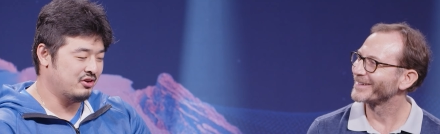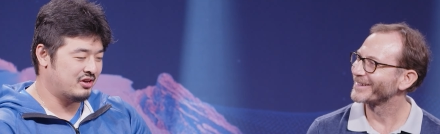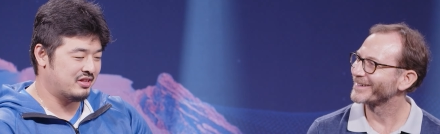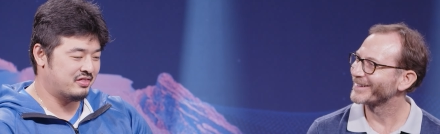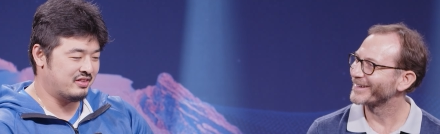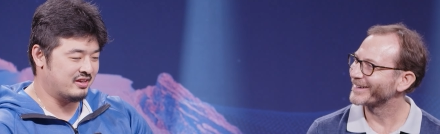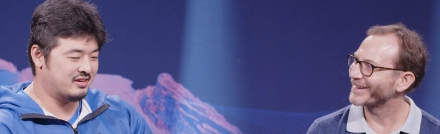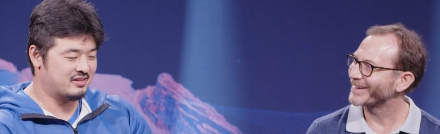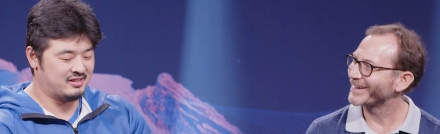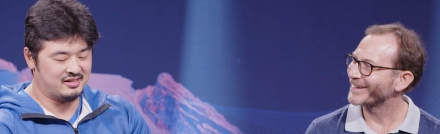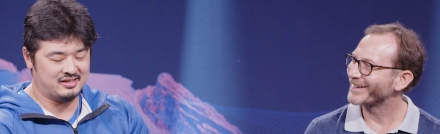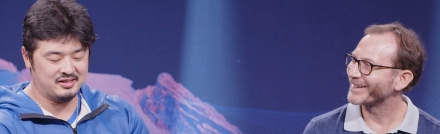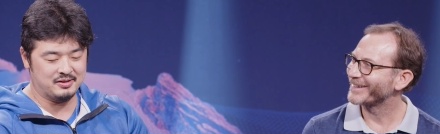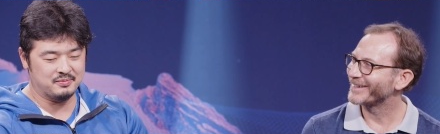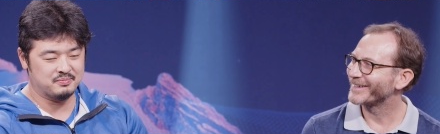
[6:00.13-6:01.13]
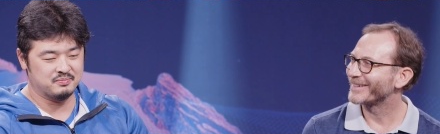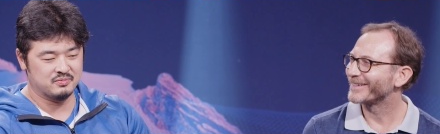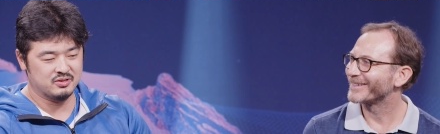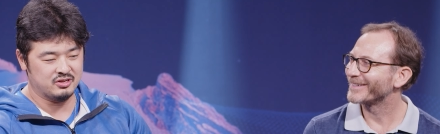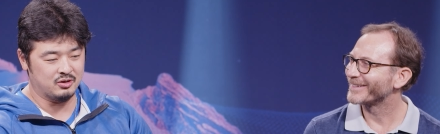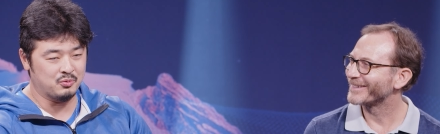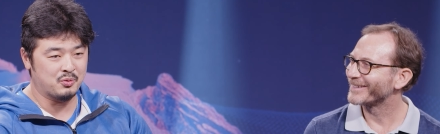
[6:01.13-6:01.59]
Speaker 1: no, I think uh,
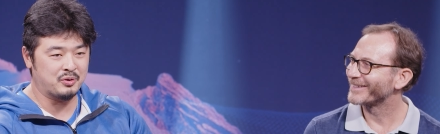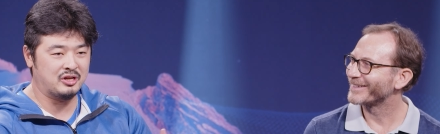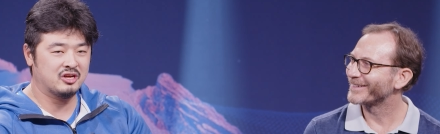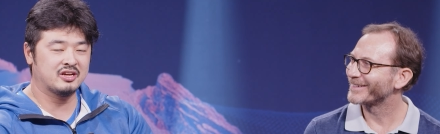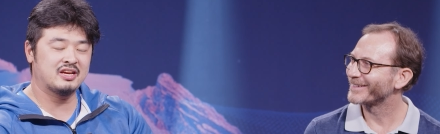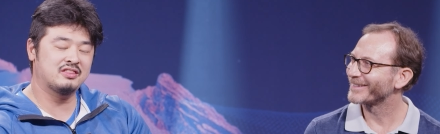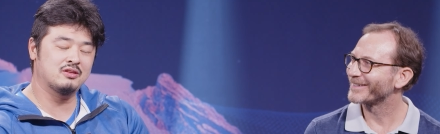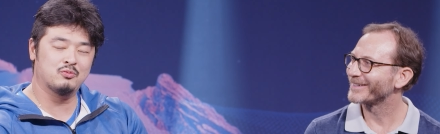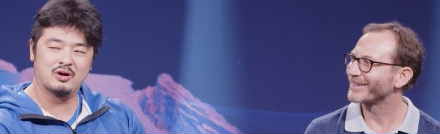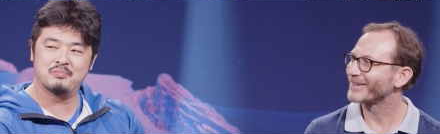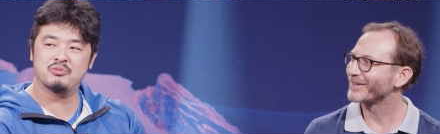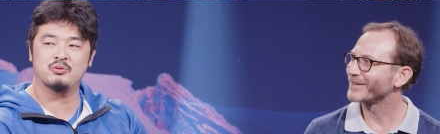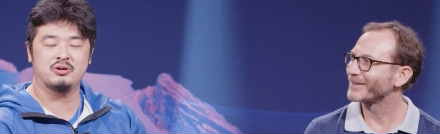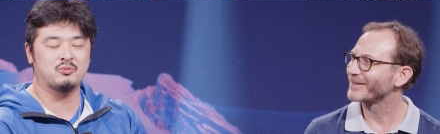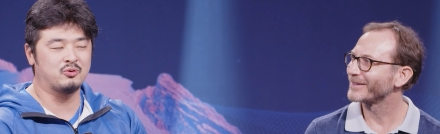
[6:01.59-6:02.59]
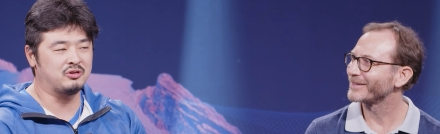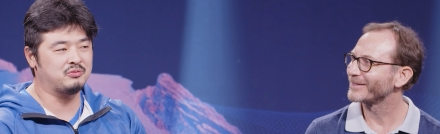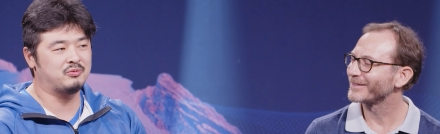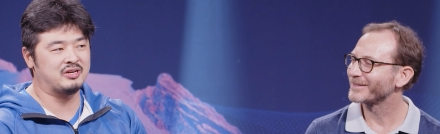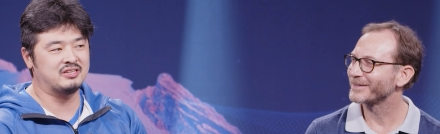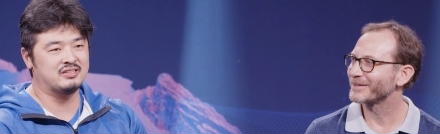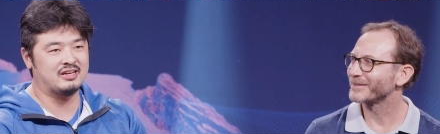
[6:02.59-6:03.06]
you know when we look at the Web3 world
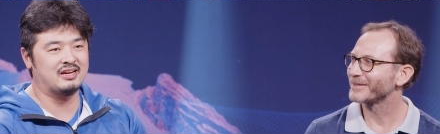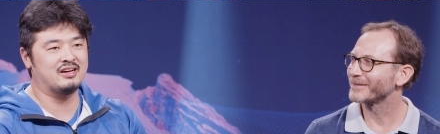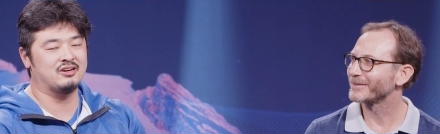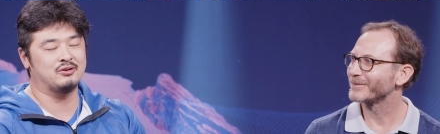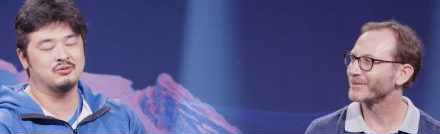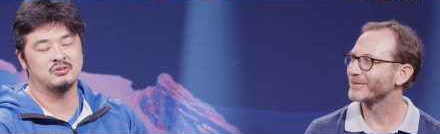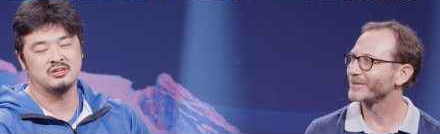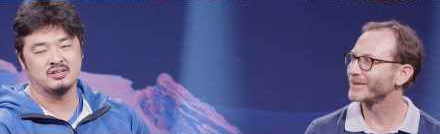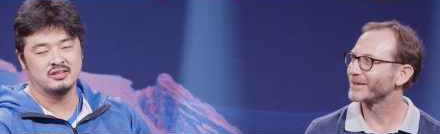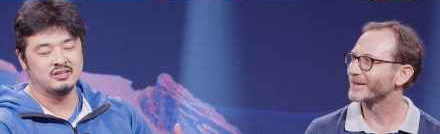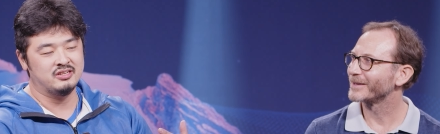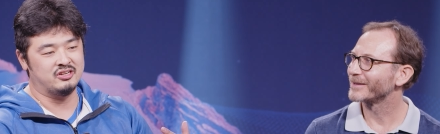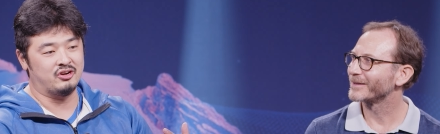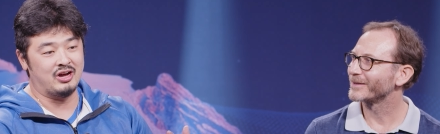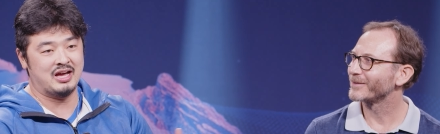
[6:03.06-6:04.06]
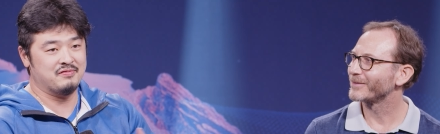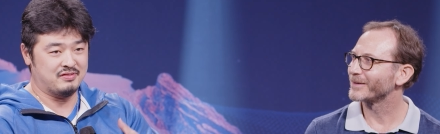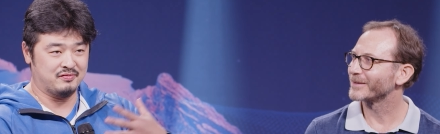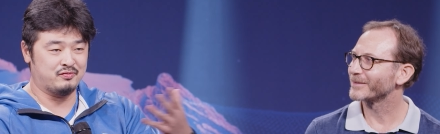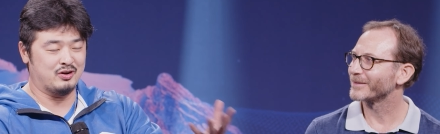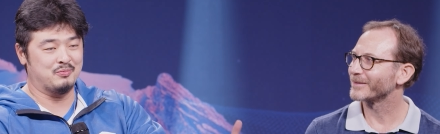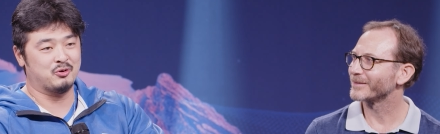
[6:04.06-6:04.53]
right now, you know I have
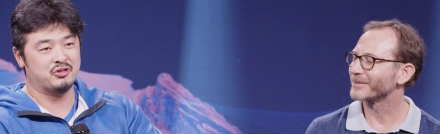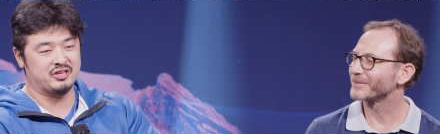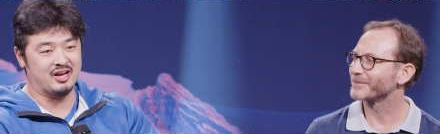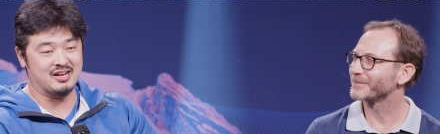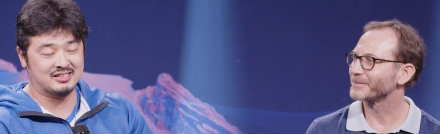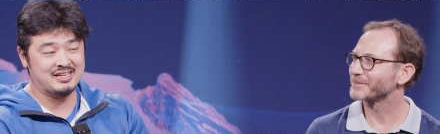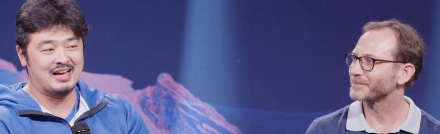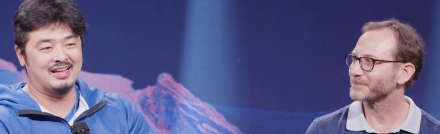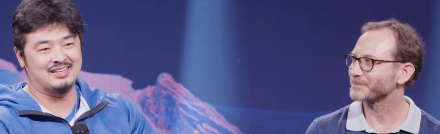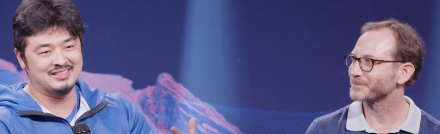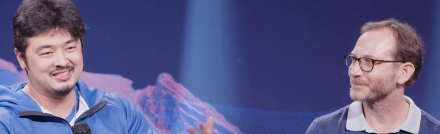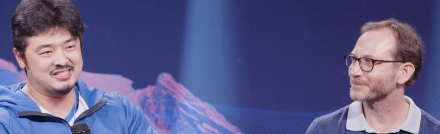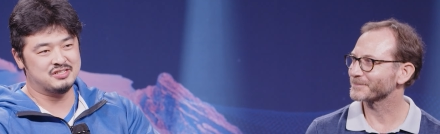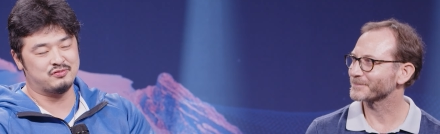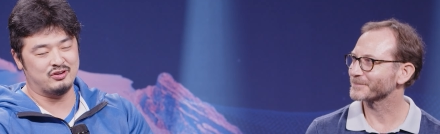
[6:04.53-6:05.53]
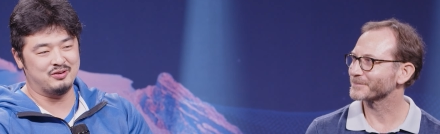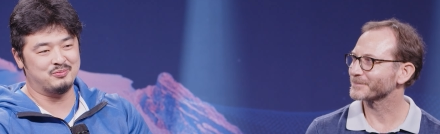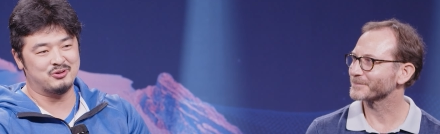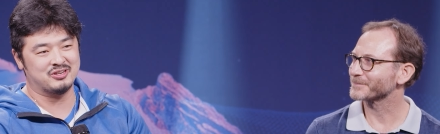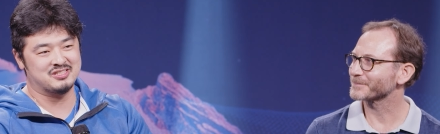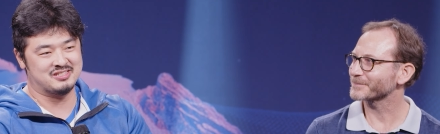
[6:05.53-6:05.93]
a framework called the Octalysis framework.